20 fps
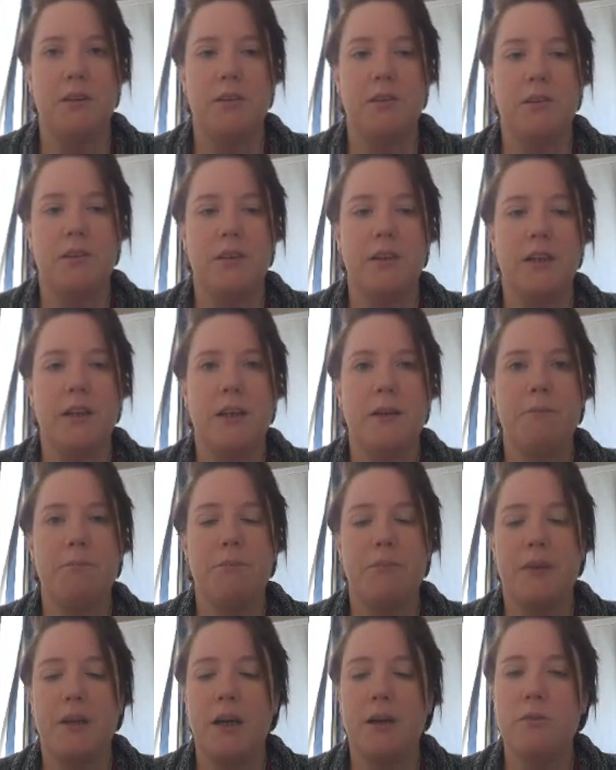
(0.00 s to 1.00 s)
Okay,
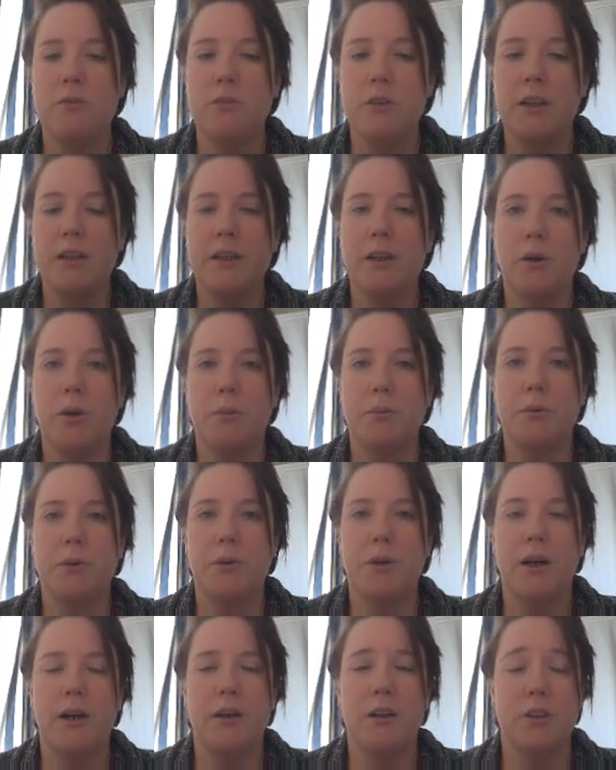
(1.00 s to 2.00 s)
I really hope
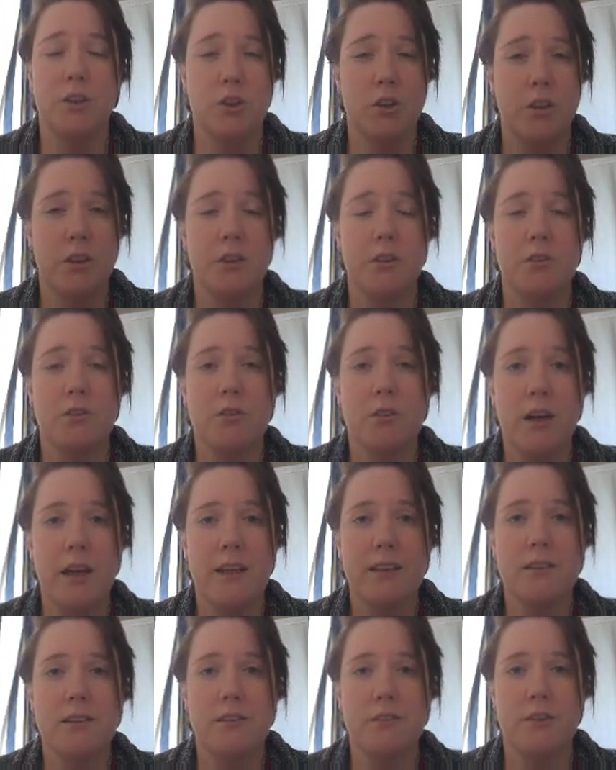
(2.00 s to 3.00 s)
you enjoy the
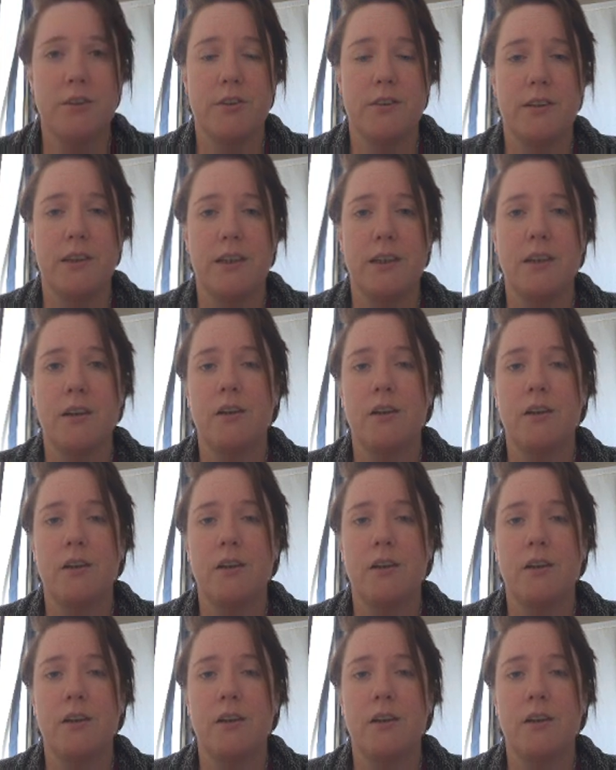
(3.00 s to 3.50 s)
rest of your day.